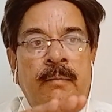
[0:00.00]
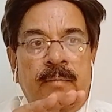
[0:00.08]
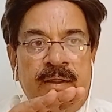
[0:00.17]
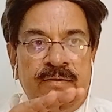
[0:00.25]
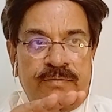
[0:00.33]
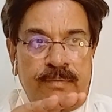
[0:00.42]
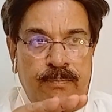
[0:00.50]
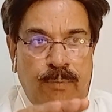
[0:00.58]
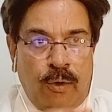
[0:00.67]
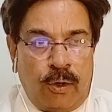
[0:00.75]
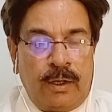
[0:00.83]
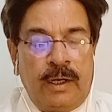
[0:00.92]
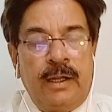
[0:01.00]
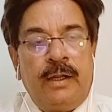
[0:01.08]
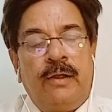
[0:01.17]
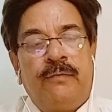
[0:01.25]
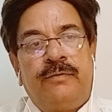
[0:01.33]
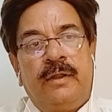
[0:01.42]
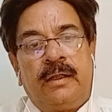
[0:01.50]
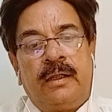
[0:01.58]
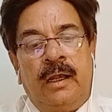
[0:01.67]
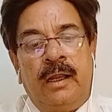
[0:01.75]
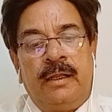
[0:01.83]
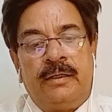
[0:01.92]
means bonding of the
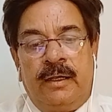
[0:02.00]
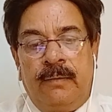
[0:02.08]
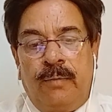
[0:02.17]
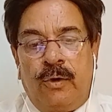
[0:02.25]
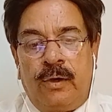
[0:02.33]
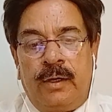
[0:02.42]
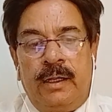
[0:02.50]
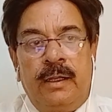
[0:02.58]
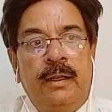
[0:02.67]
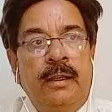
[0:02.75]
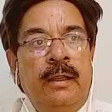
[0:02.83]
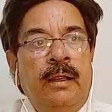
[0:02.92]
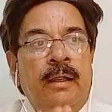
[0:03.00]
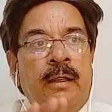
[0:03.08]
glaze and body,